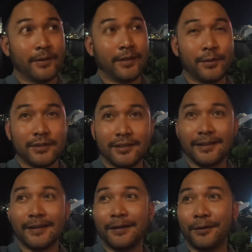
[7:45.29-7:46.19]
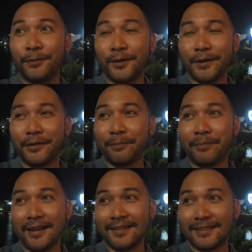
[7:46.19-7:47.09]
That was like one of the
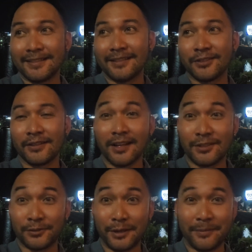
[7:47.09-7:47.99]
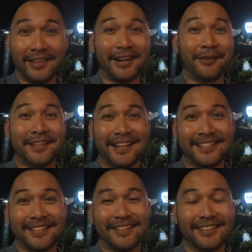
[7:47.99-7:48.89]
best tonkatsu ramen that I've
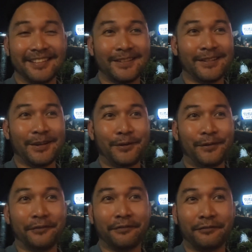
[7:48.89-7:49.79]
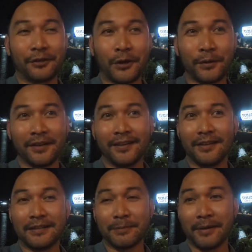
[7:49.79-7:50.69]
tasted. So
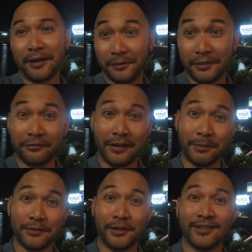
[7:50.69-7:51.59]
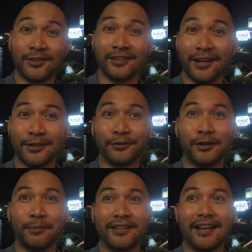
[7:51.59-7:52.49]
Fukuoka is apparently famous for its tonkatsu
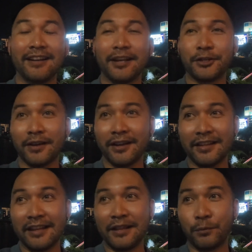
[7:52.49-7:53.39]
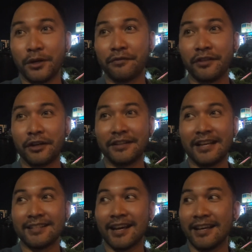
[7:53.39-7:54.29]
ramen, and I tried it in one of their
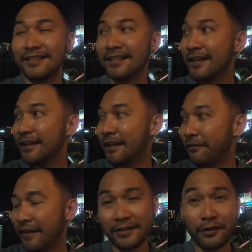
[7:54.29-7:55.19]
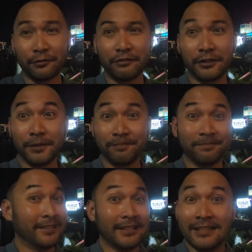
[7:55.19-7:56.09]
yatais facing the river.
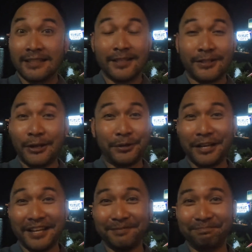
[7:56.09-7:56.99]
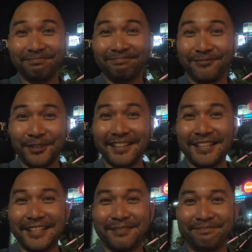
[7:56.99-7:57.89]
So good. Really good.